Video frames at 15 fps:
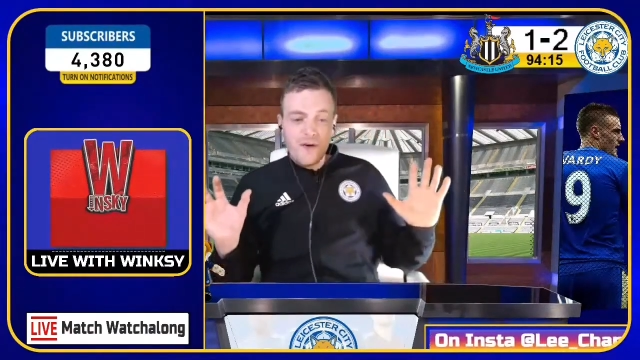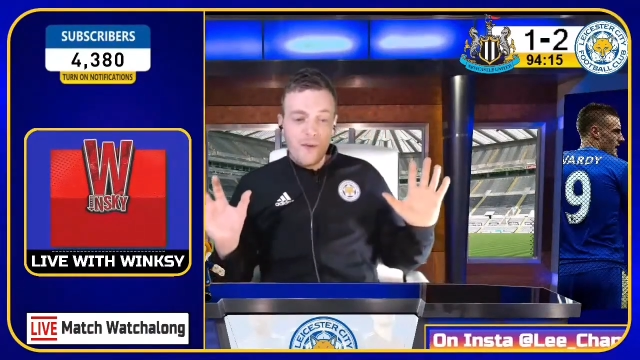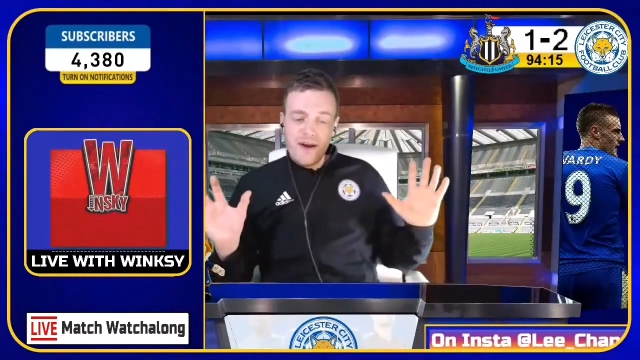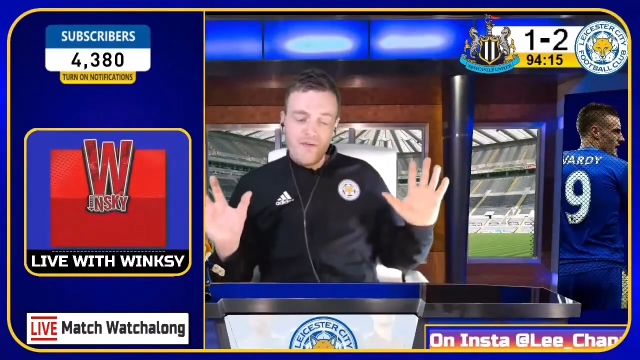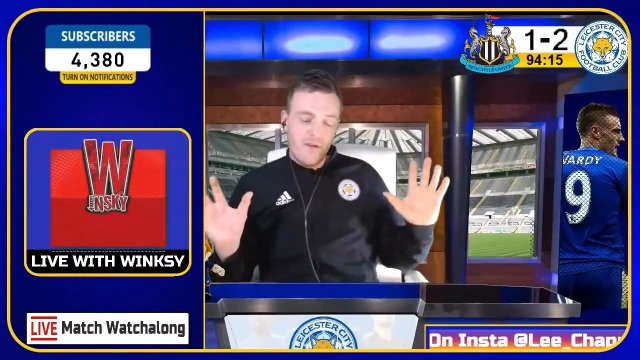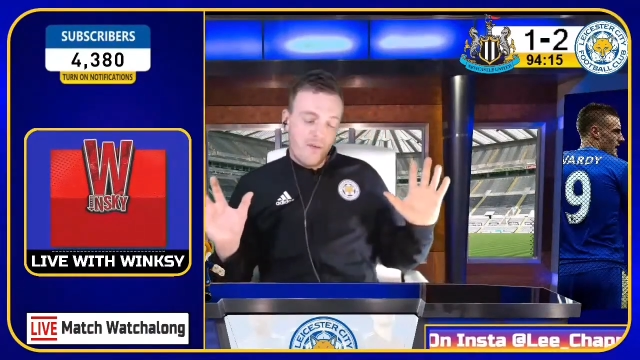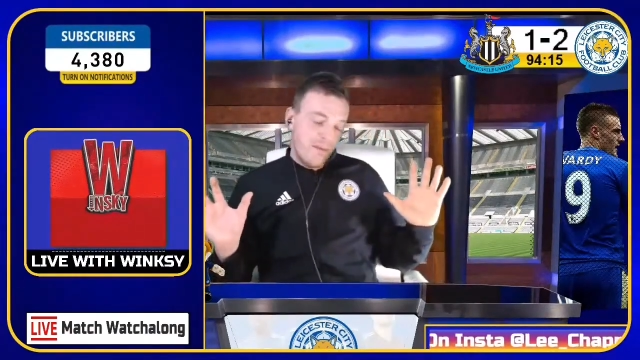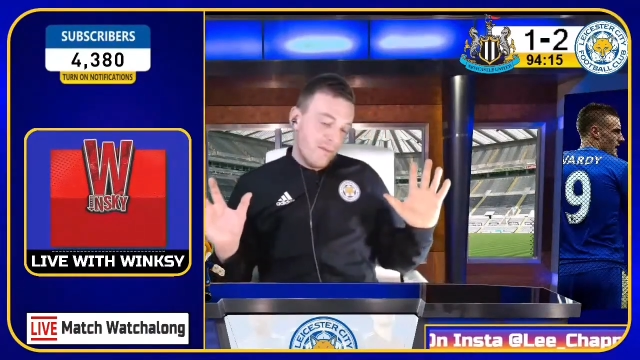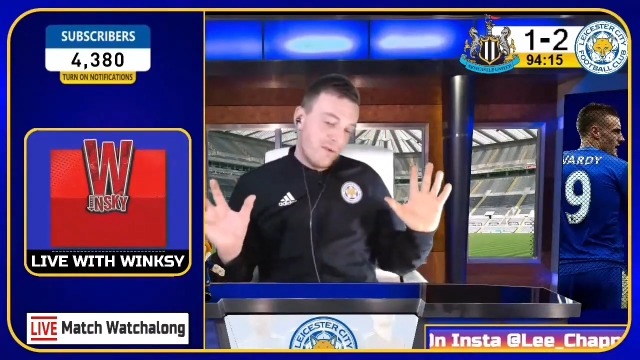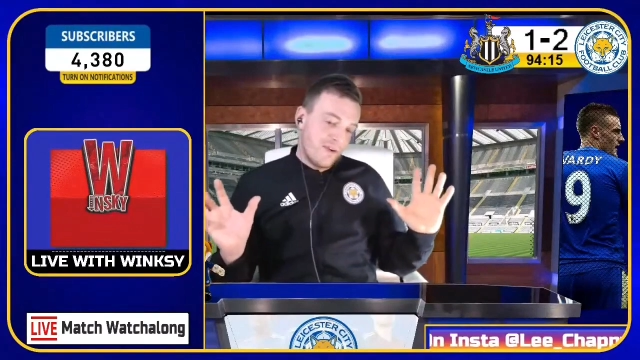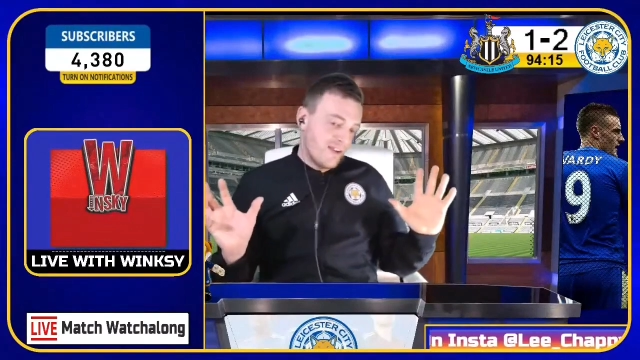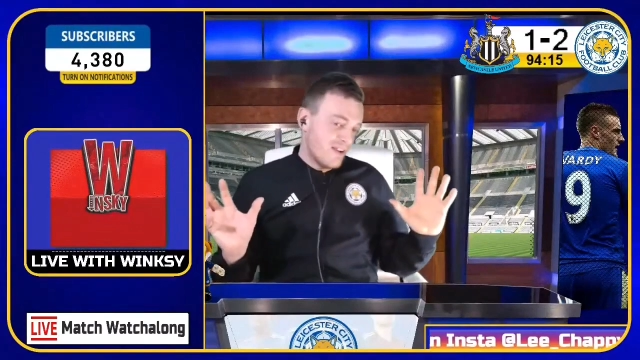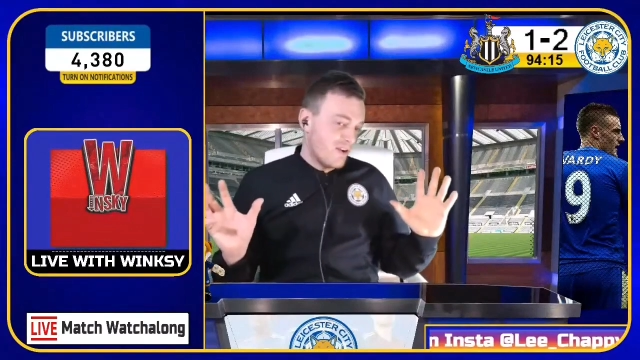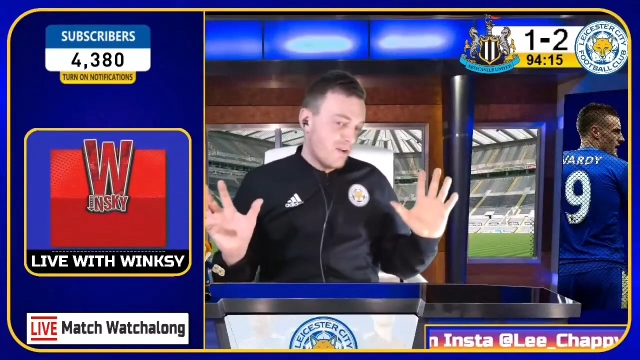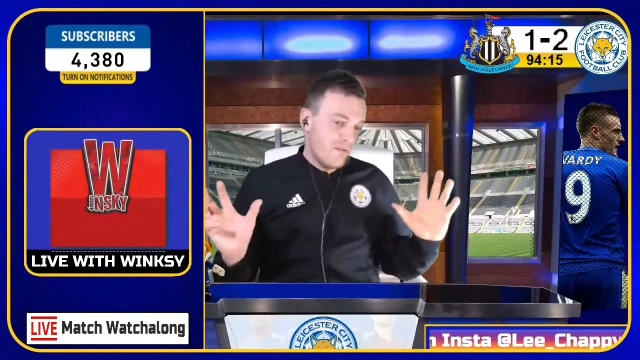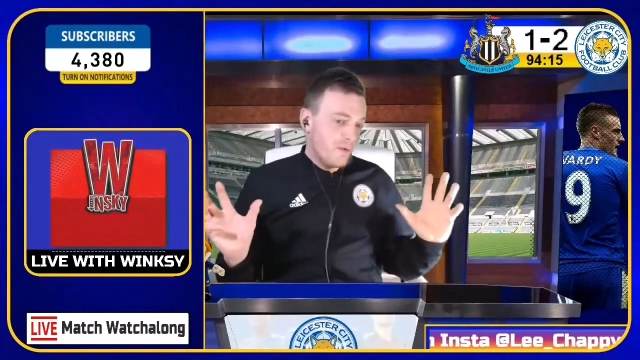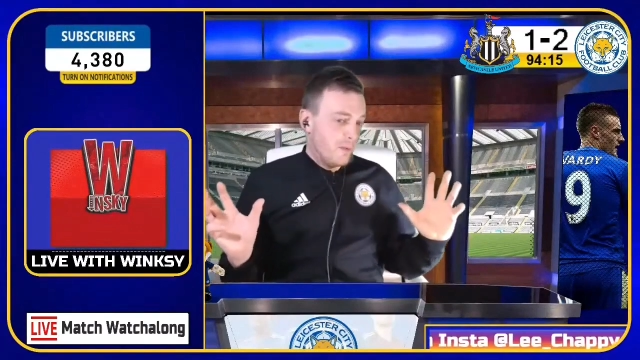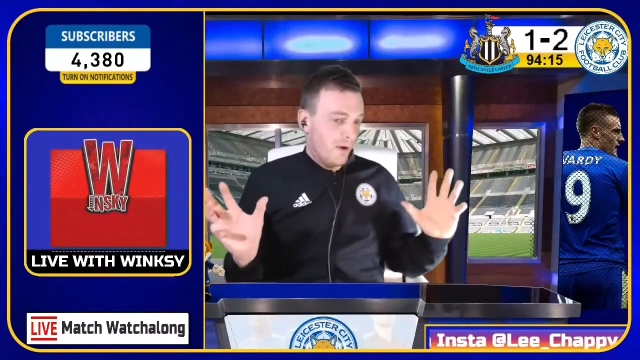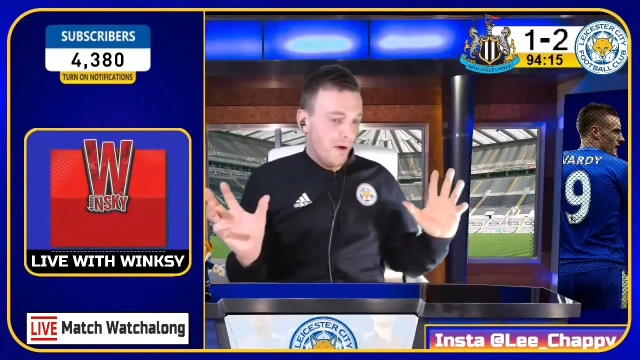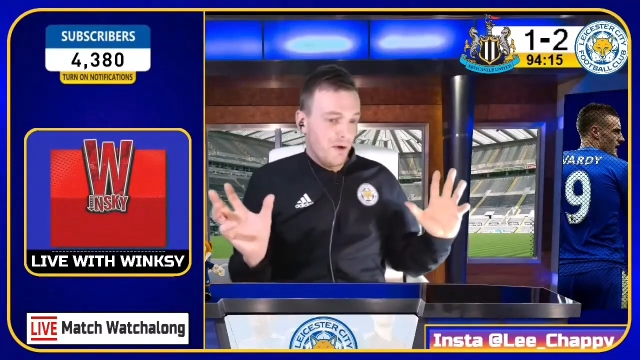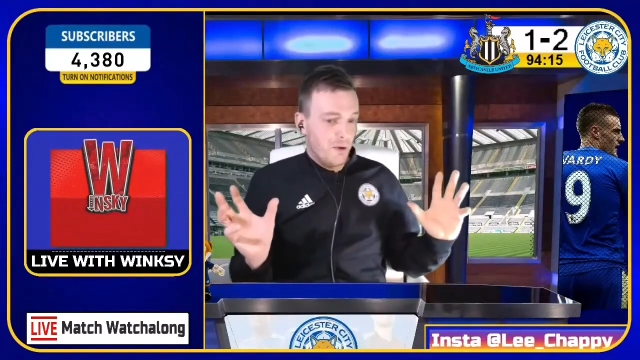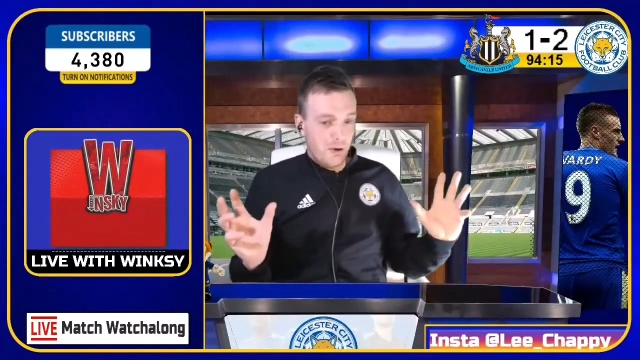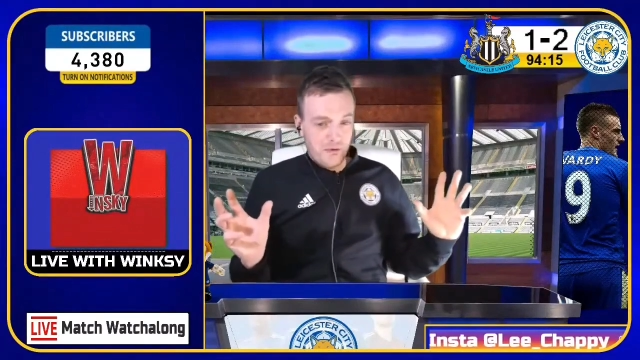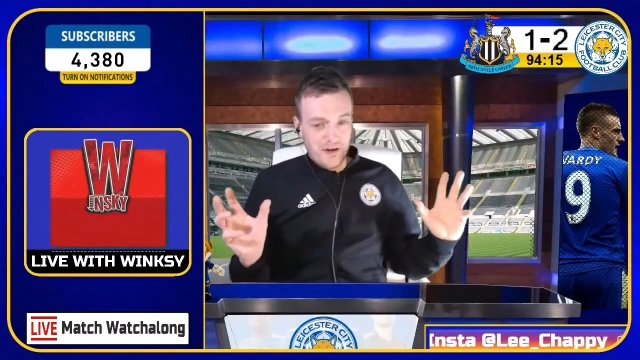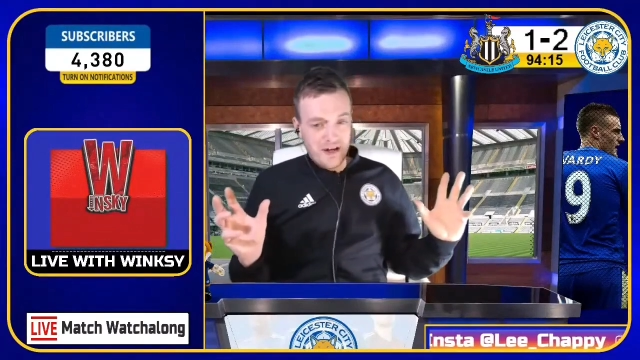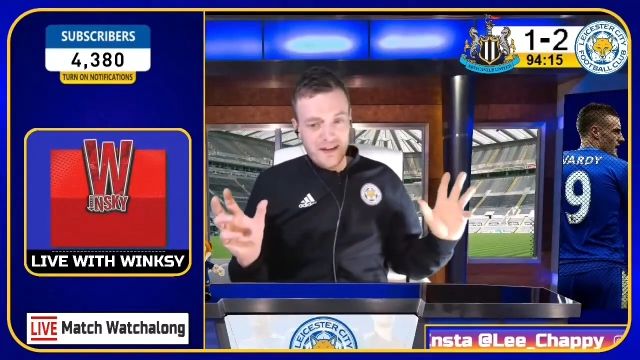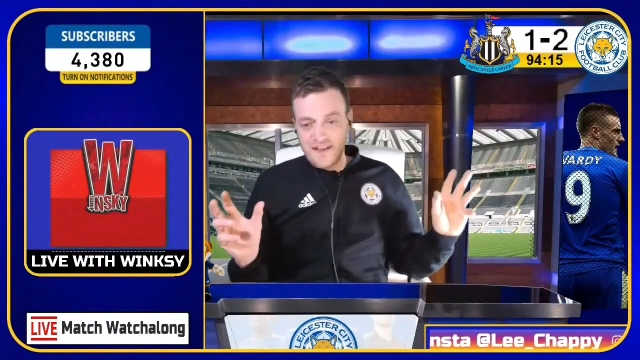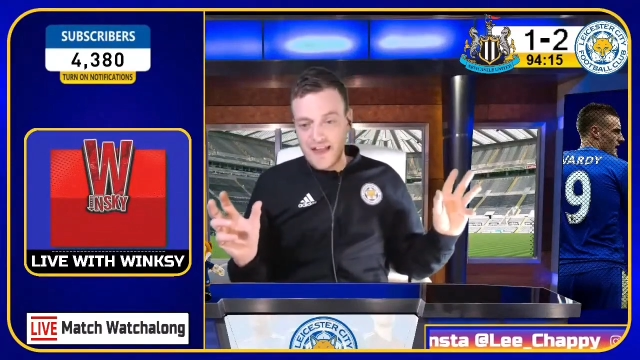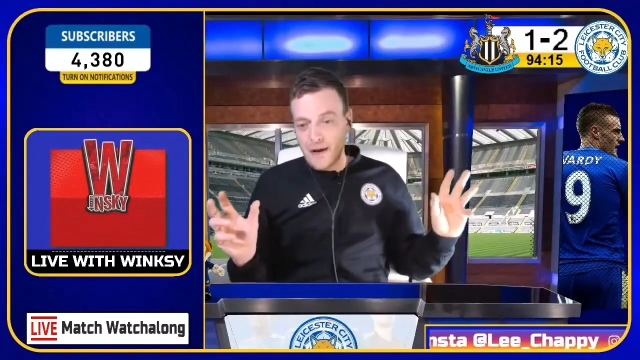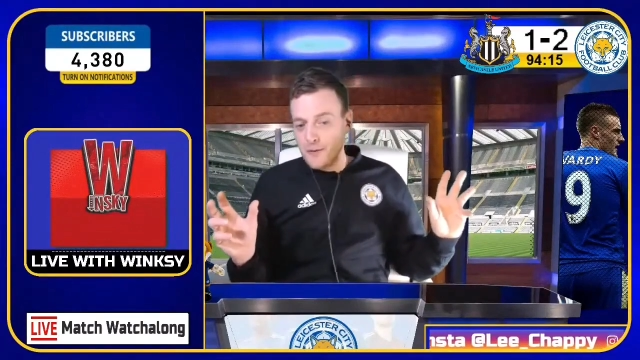away from it because I don't think we're going to agree
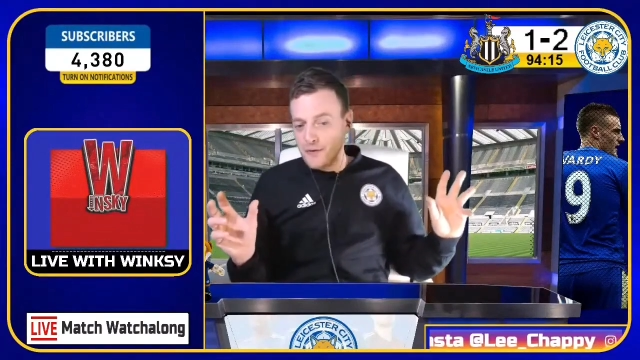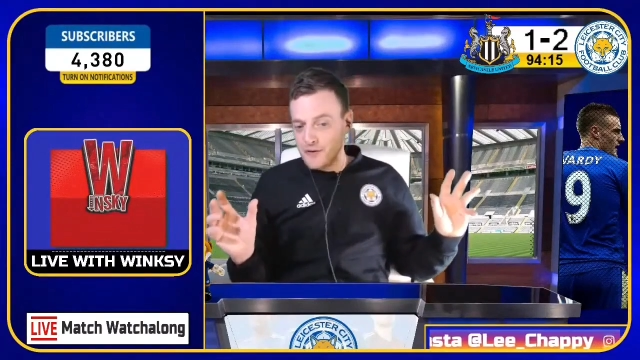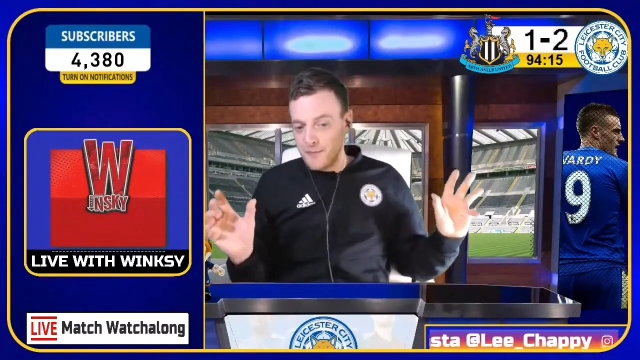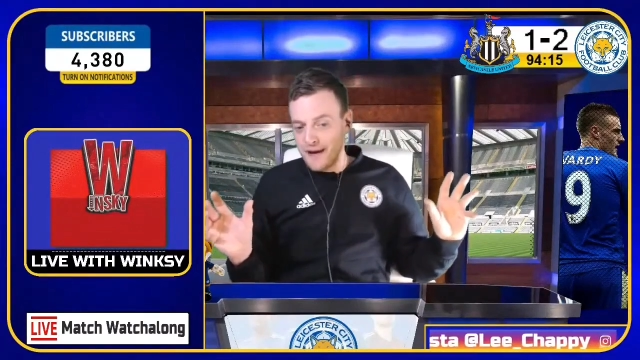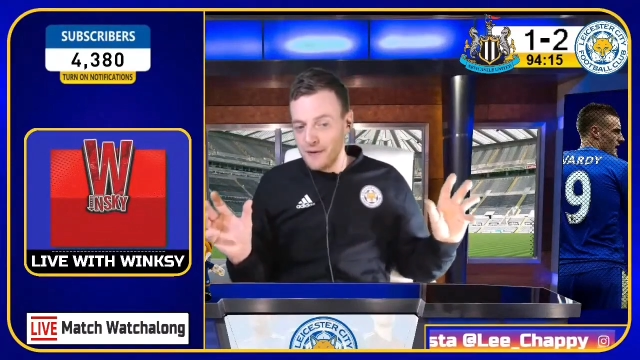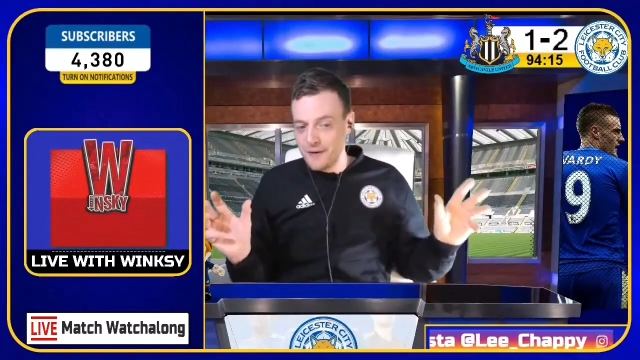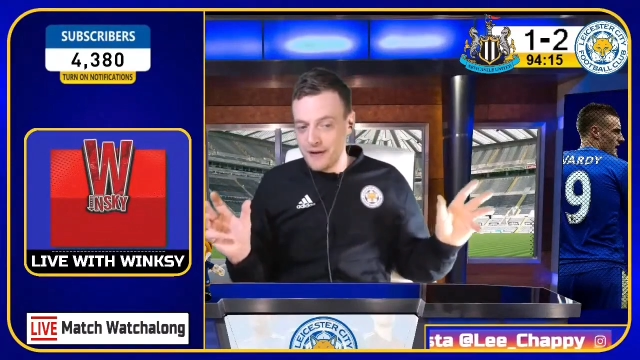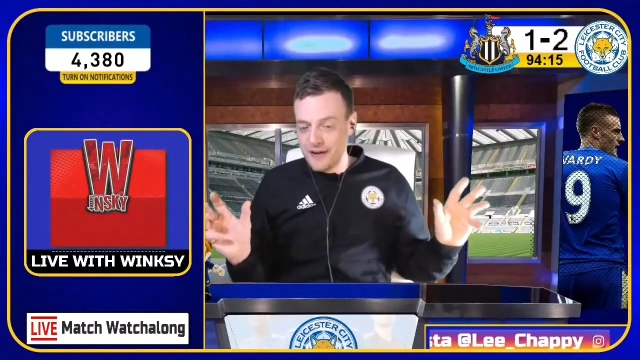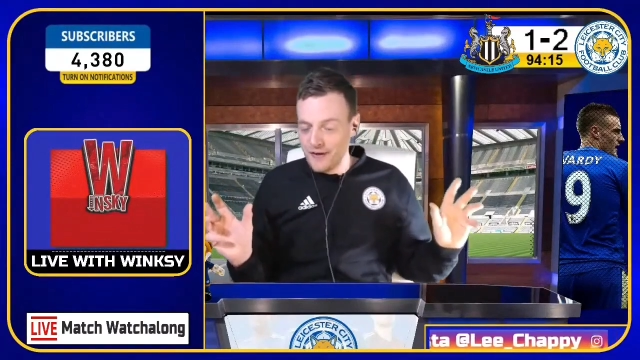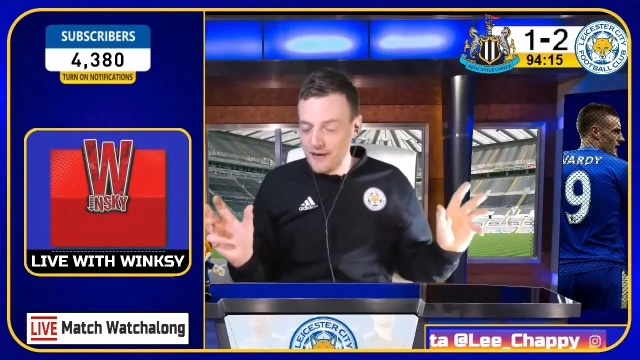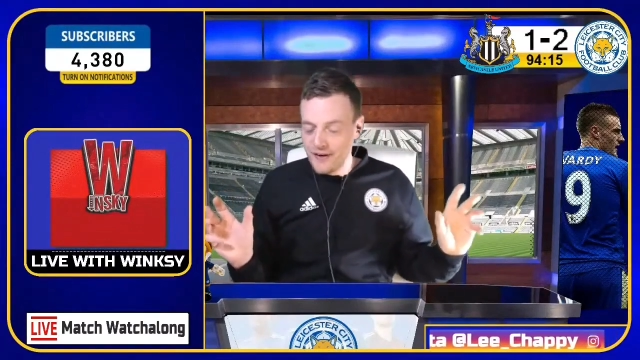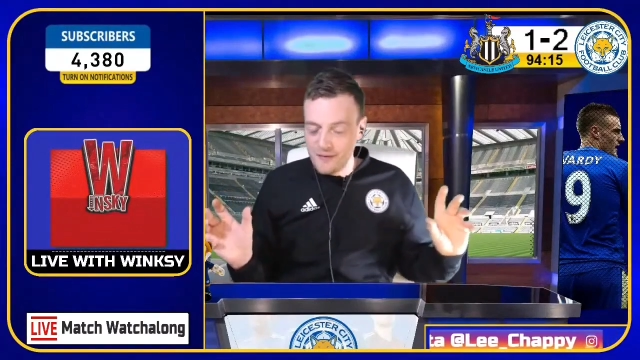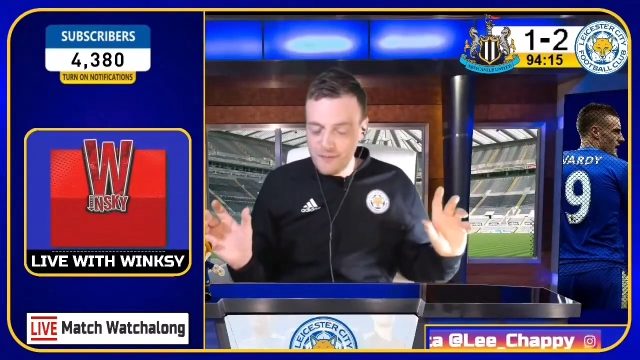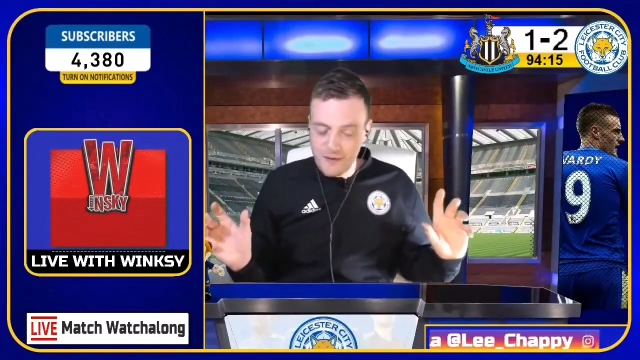that that was a penalty or not.